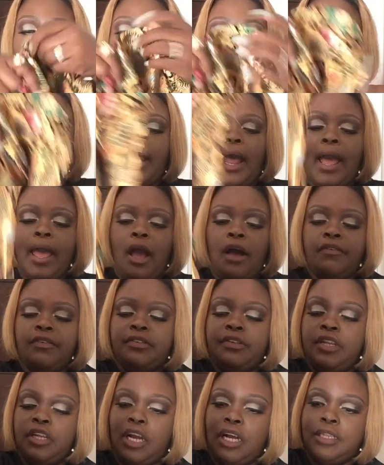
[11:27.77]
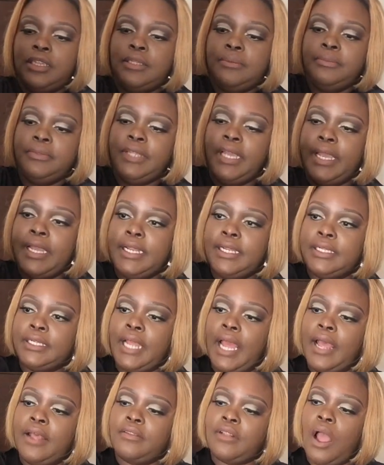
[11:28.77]
And I obviously got them
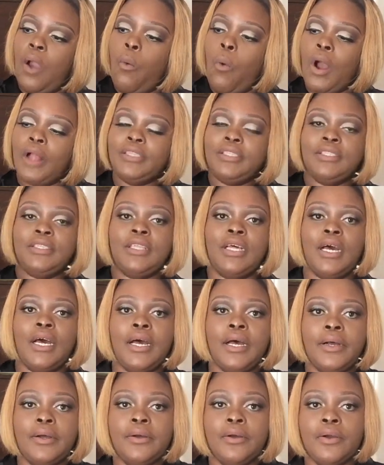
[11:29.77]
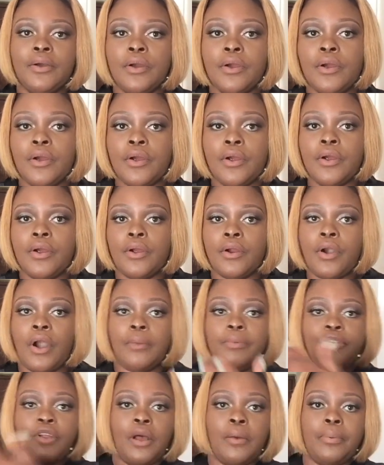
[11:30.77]
tailored, guys. I wanted the
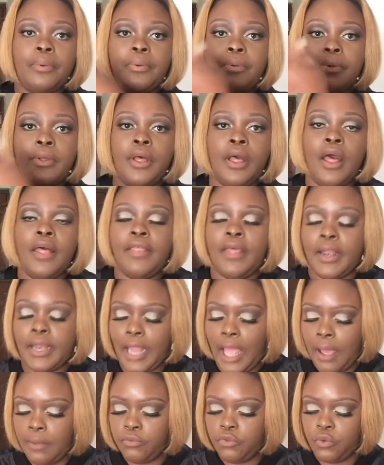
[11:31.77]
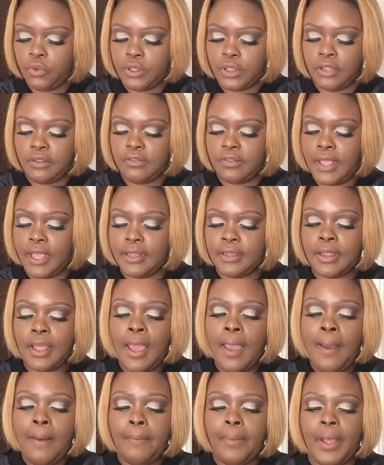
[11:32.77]
crop top that comes with the set,
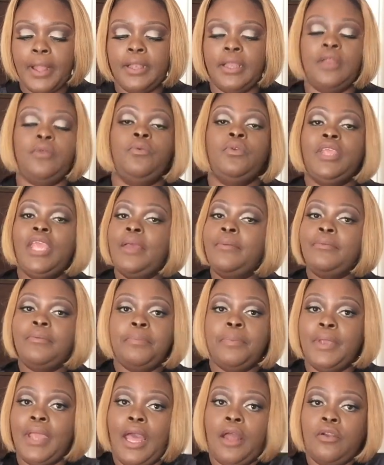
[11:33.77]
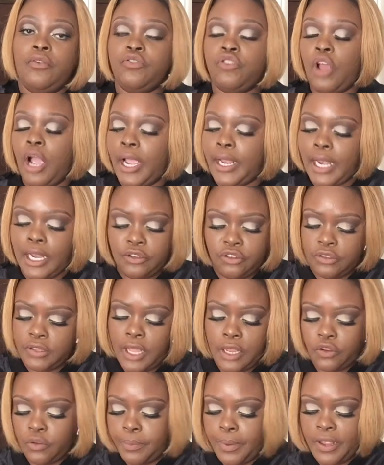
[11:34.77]
but it kept being out of stock, and I
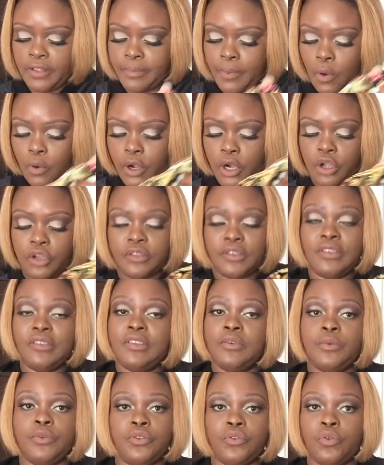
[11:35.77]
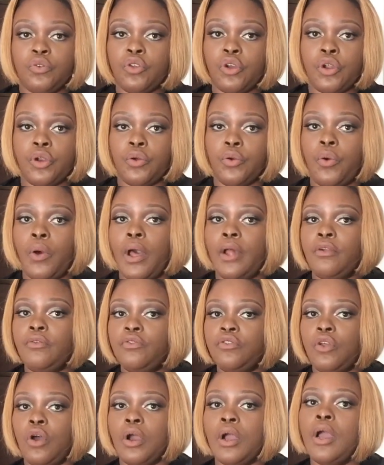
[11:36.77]
just had to place my order because this thing was also going to go out
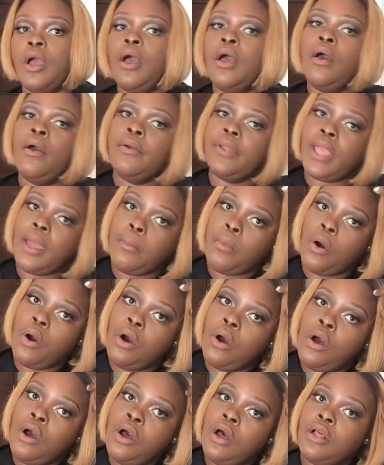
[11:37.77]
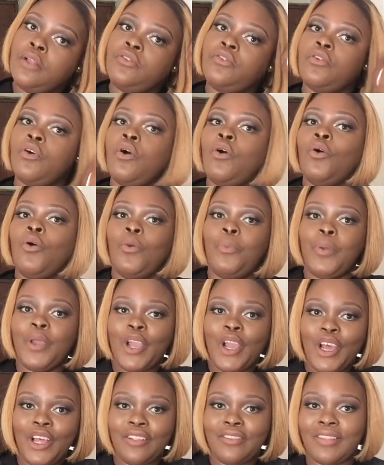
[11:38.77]
of stock. Yeah, but so
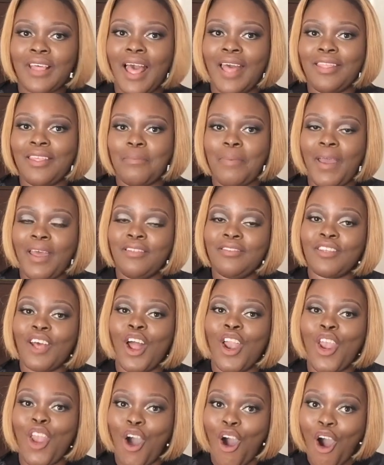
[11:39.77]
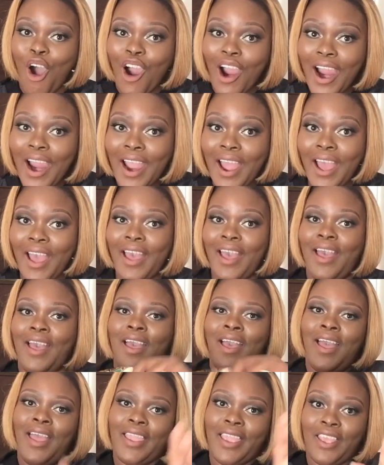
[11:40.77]
because the pants are long,
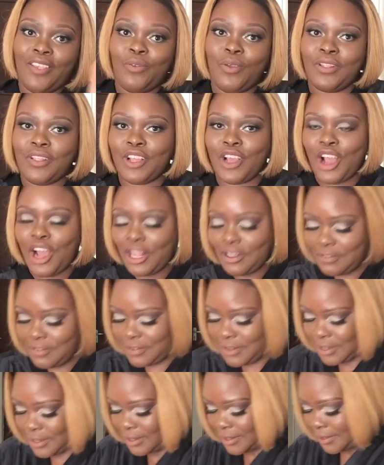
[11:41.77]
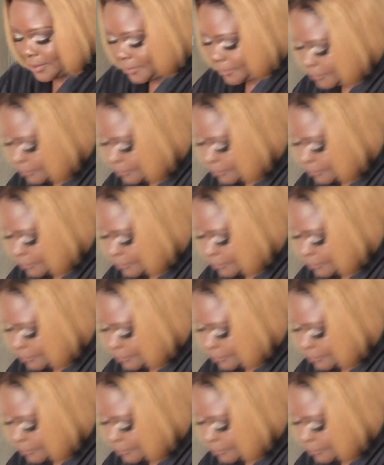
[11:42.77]
guess what the gods did?